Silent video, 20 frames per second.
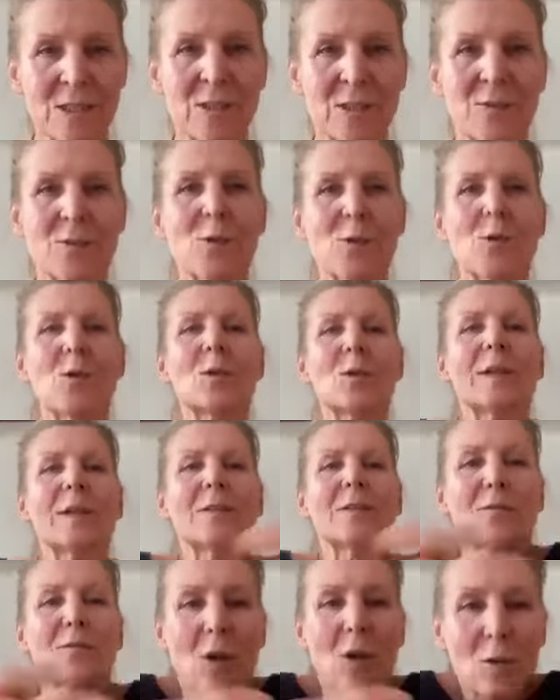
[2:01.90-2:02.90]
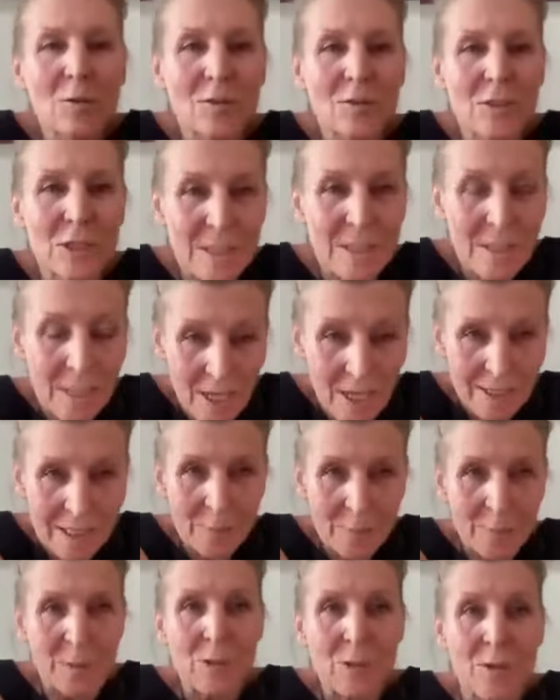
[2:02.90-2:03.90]
So if you're all involved and tied
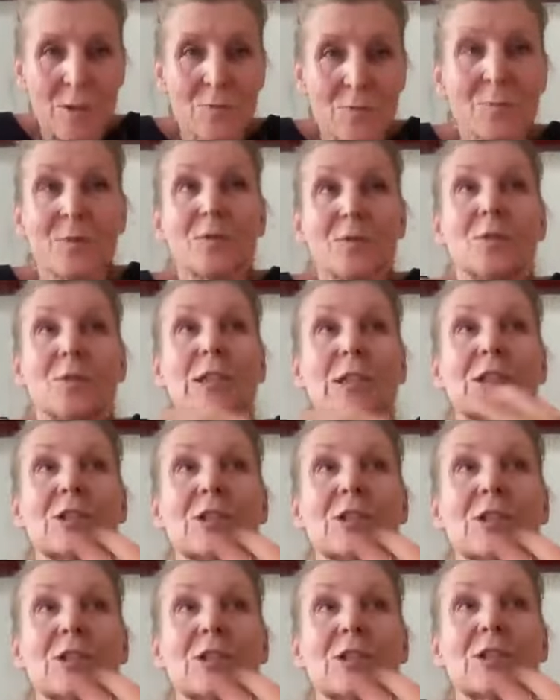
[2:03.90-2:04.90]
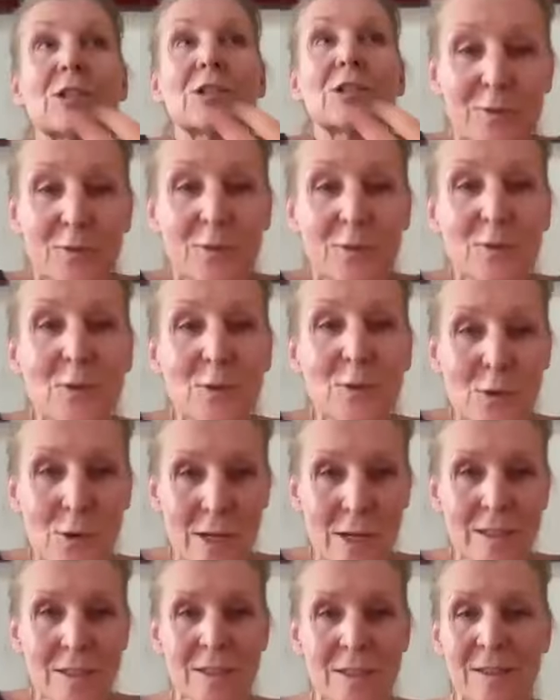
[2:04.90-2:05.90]
up and confusing yourself for
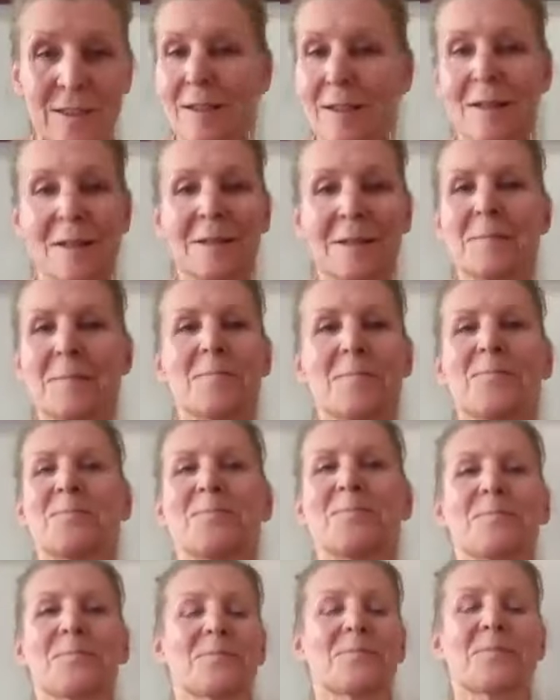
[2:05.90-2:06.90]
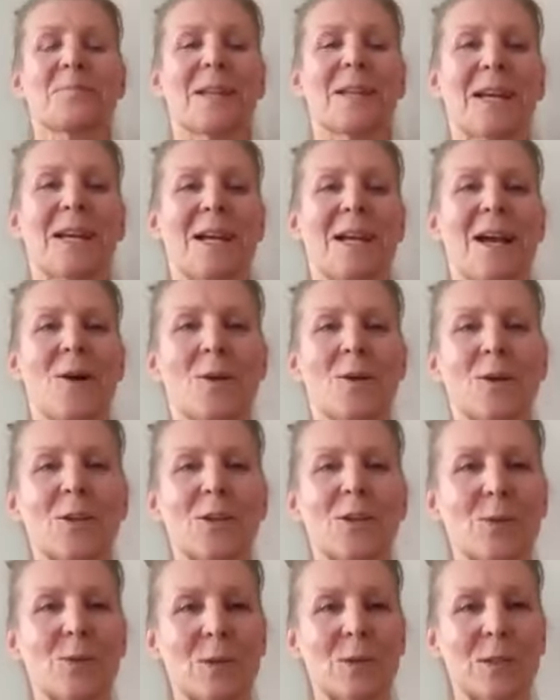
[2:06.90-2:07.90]
it, how
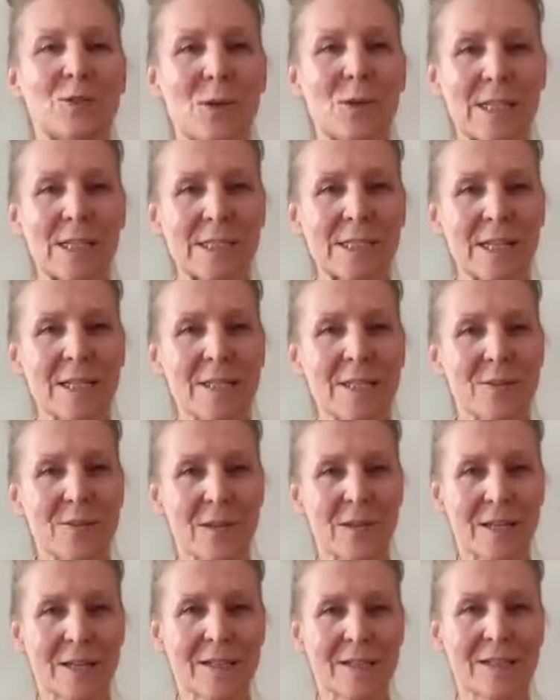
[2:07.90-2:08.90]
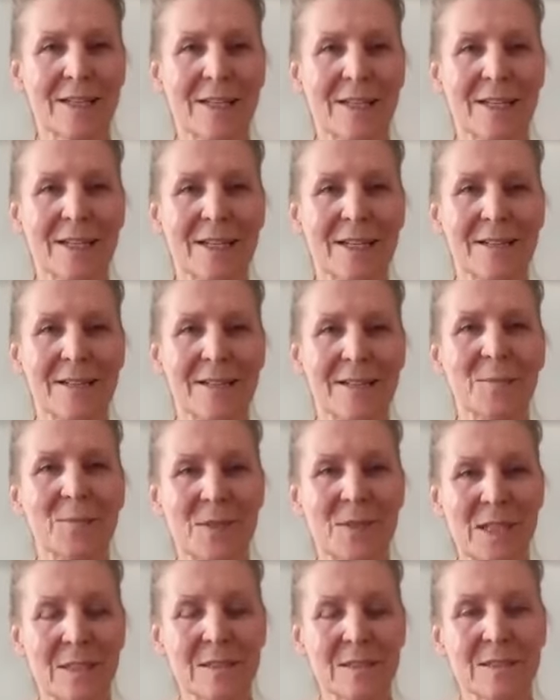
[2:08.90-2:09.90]
can you address anything clearly?
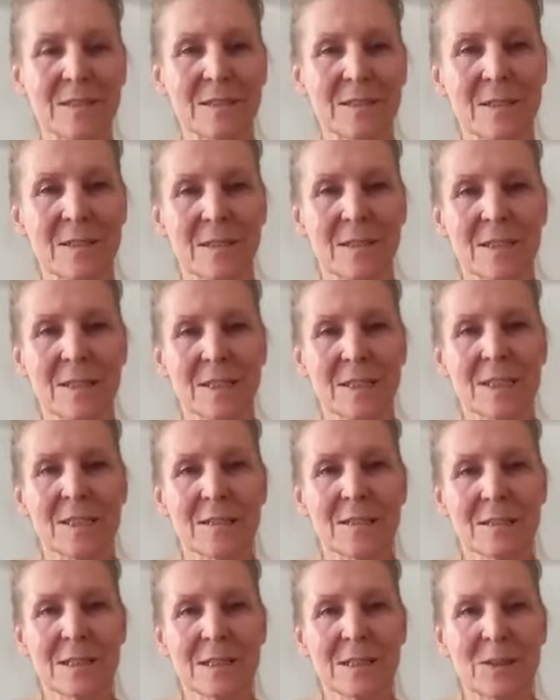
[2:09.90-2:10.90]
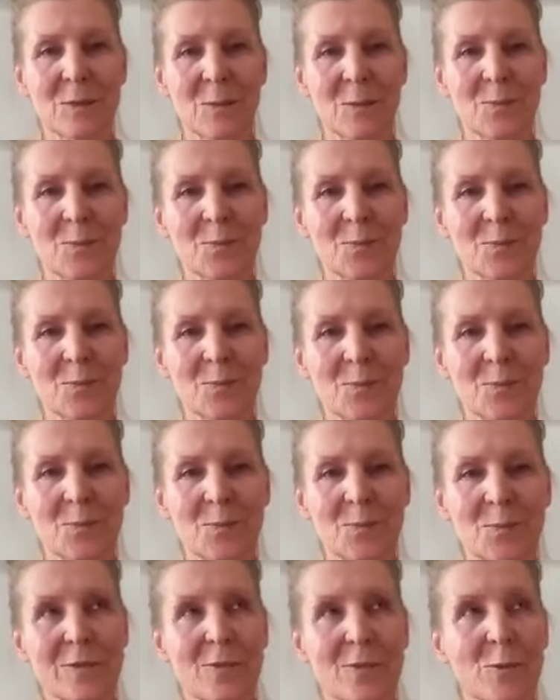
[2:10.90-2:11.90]
So
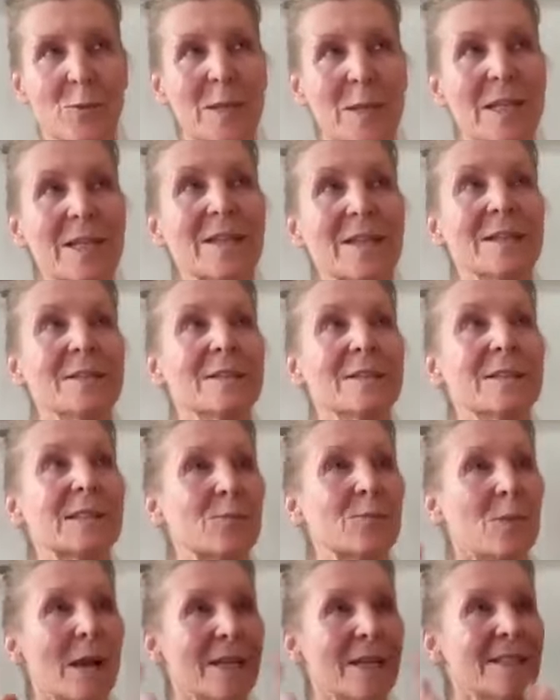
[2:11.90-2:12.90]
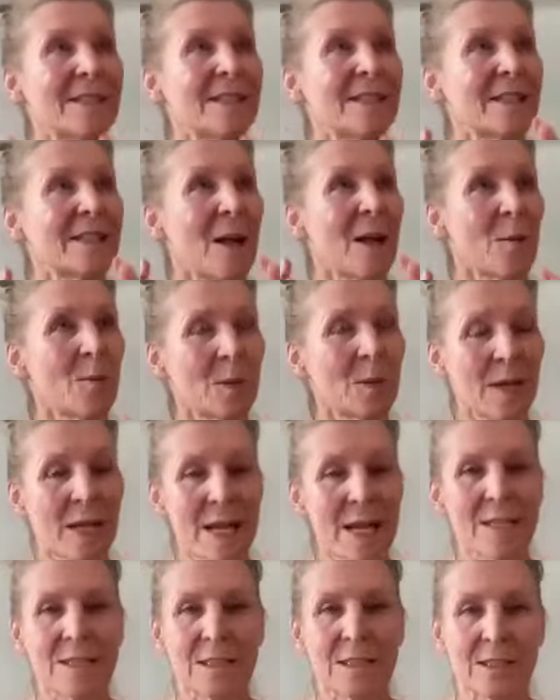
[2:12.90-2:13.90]
breakthrough begins right in that
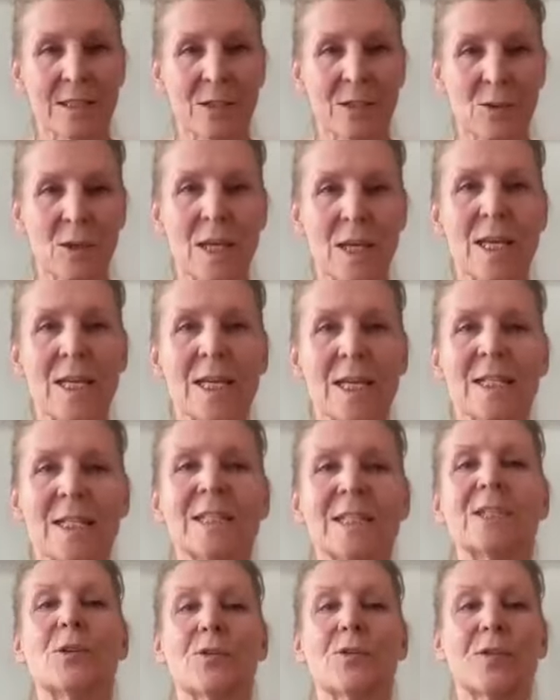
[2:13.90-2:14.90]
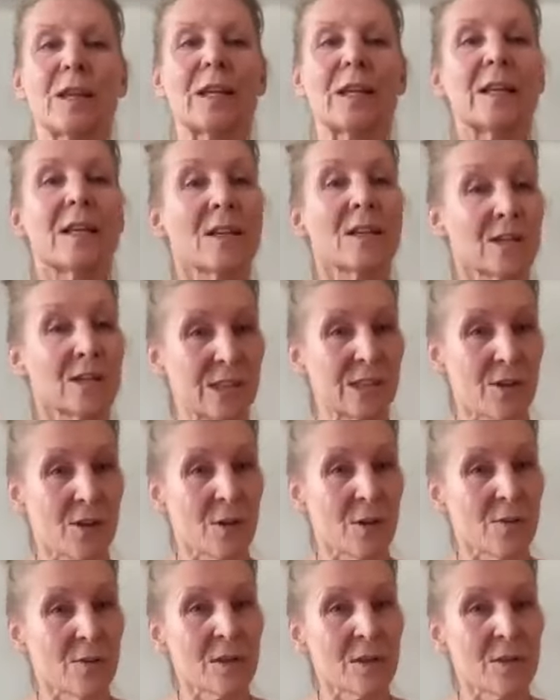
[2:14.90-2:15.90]
place. So is your thinking
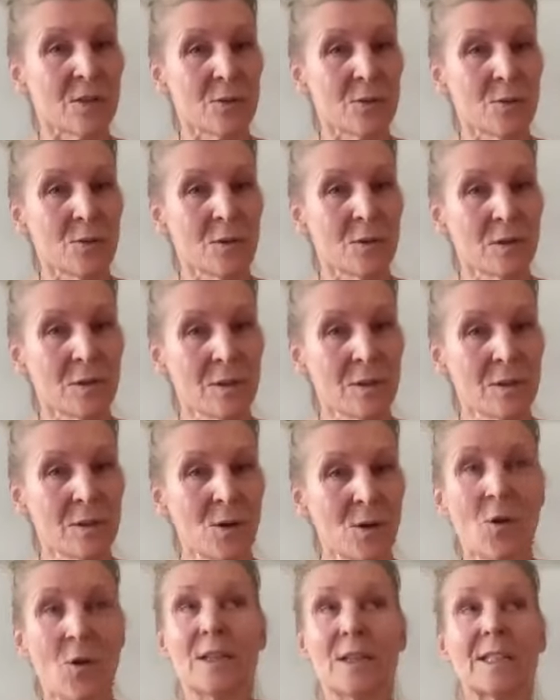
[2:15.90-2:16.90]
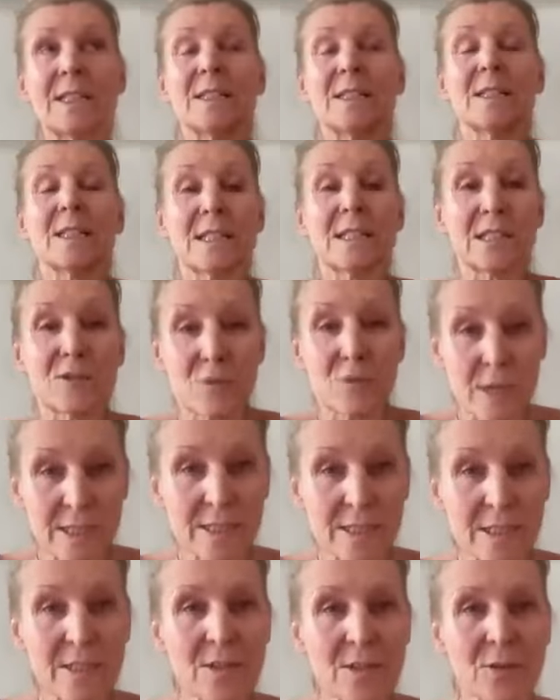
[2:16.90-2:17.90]
serving you or is it
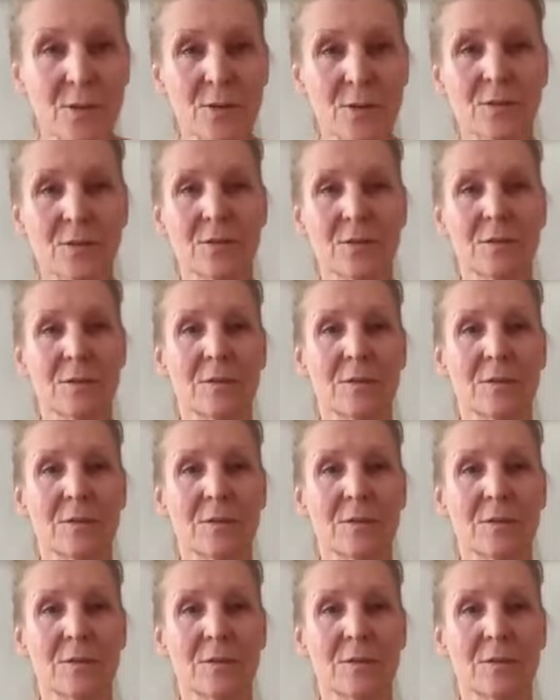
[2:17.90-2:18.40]
distressing you?